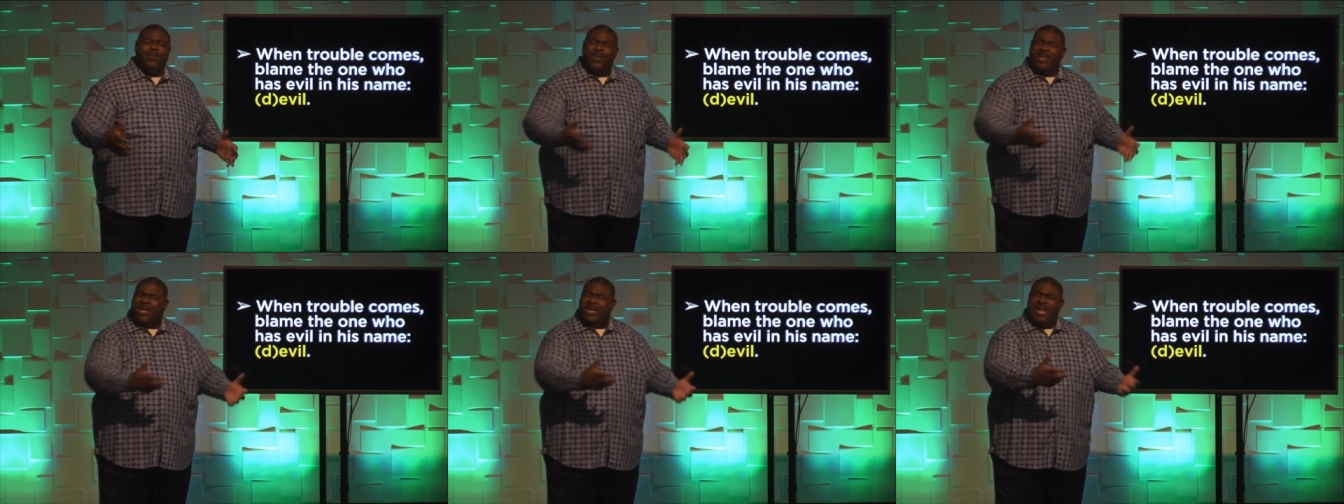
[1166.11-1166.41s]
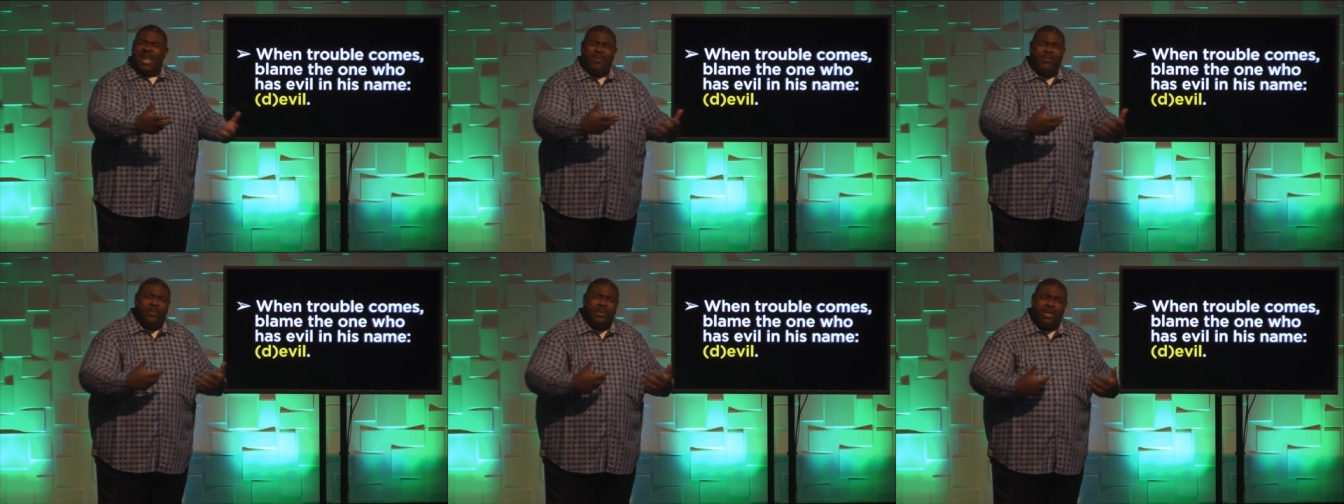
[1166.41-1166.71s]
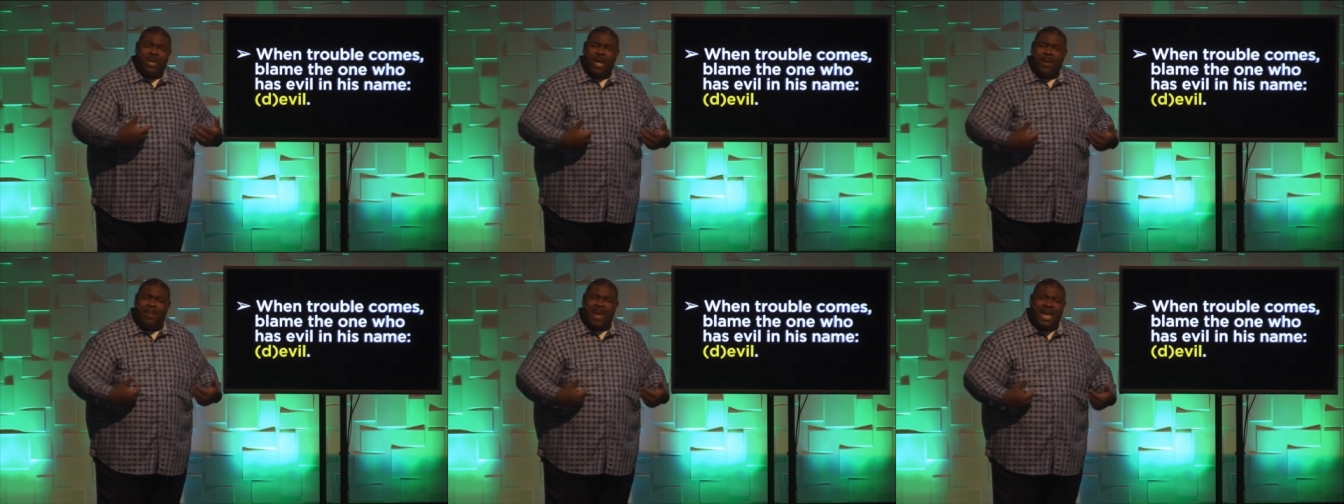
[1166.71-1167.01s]
the devil to
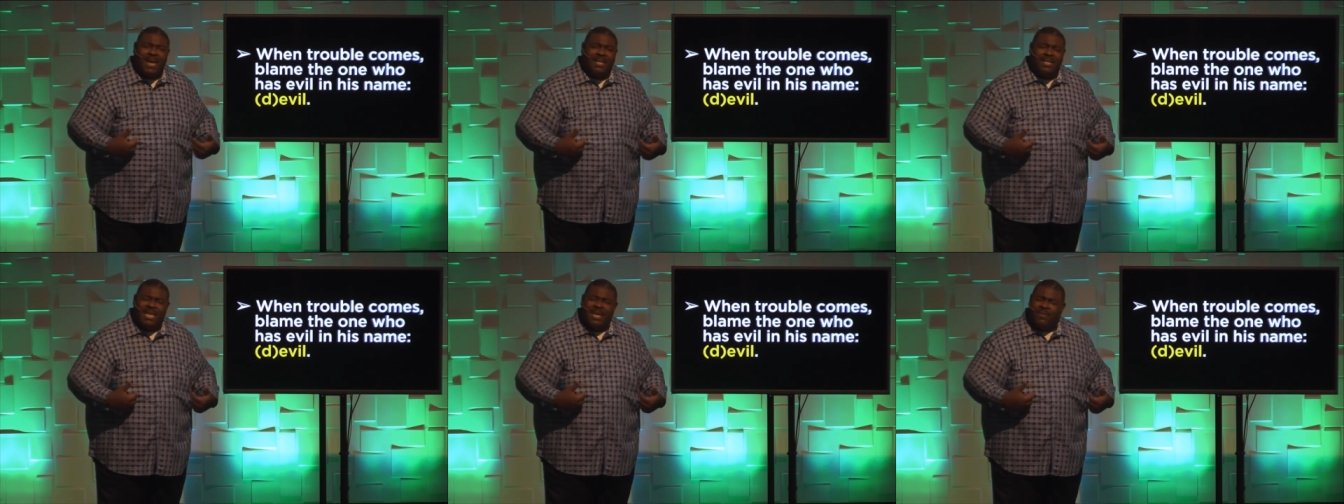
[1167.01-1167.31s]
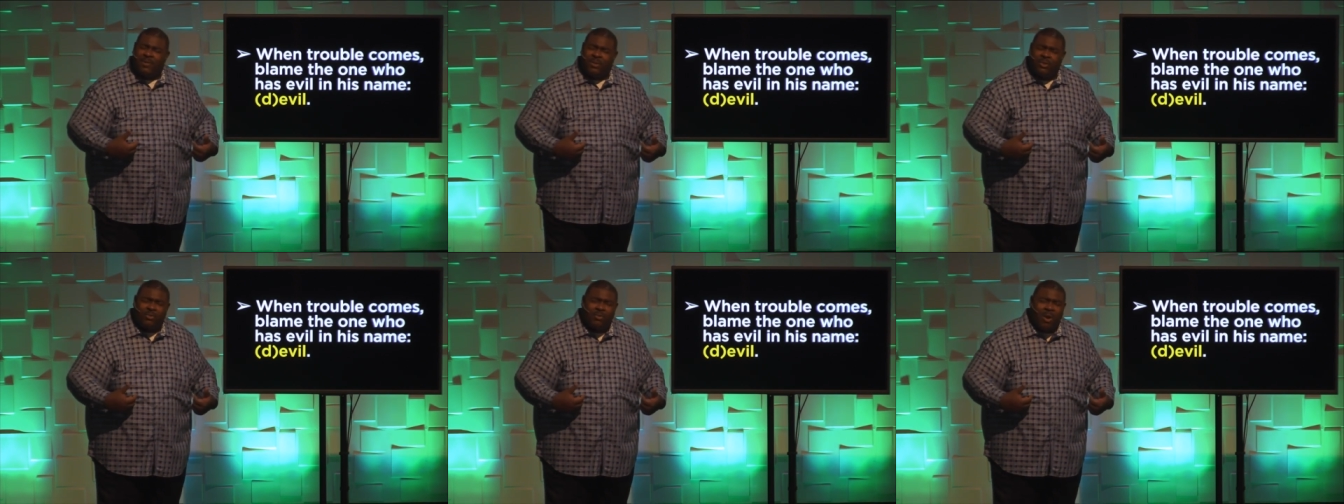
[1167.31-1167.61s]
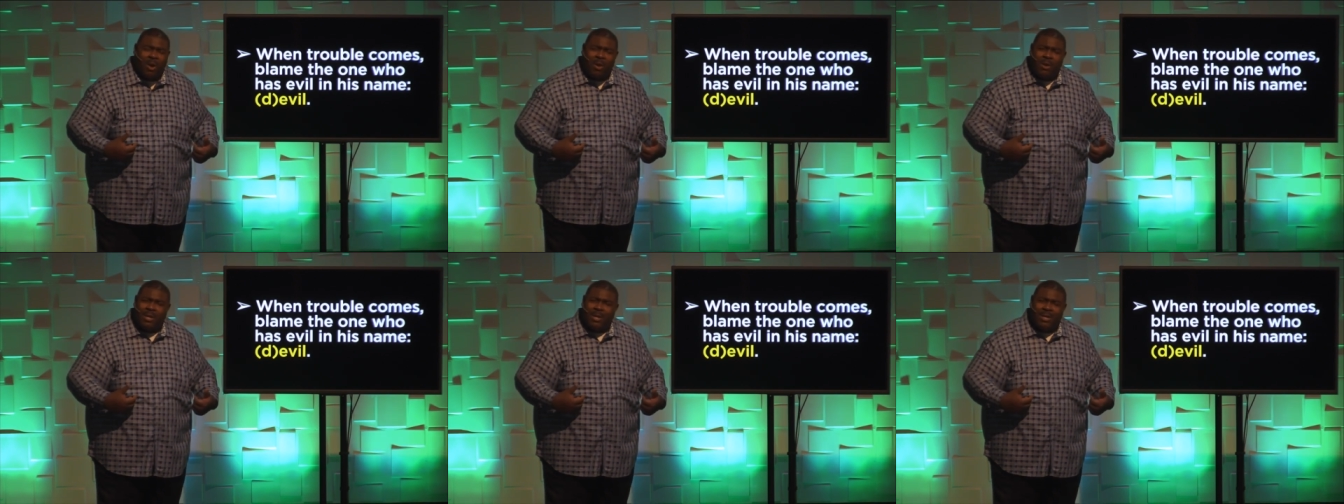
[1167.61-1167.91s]
come at us even
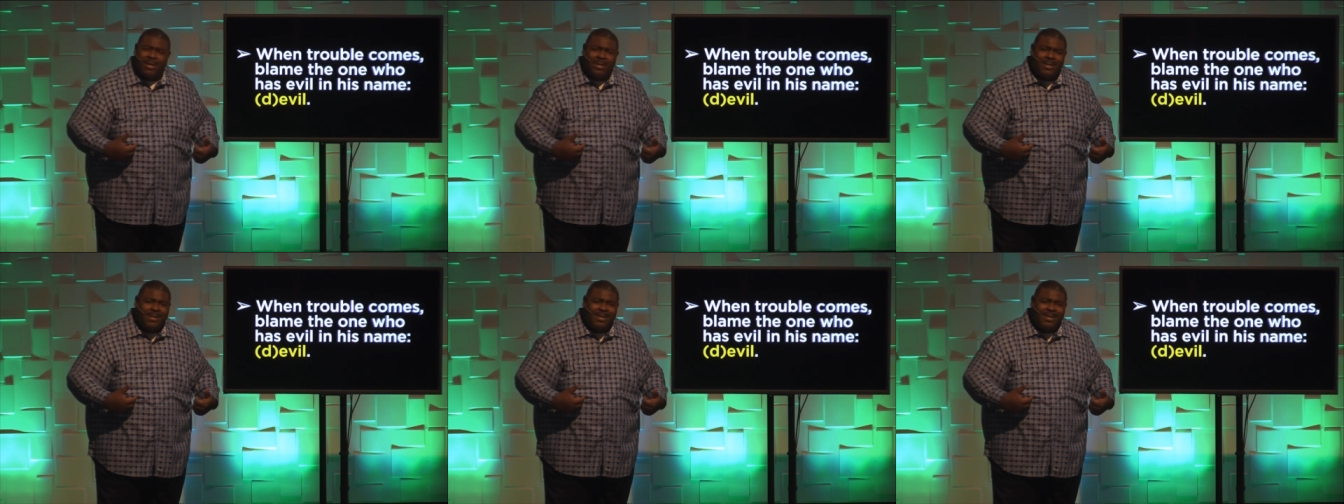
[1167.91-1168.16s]
stronger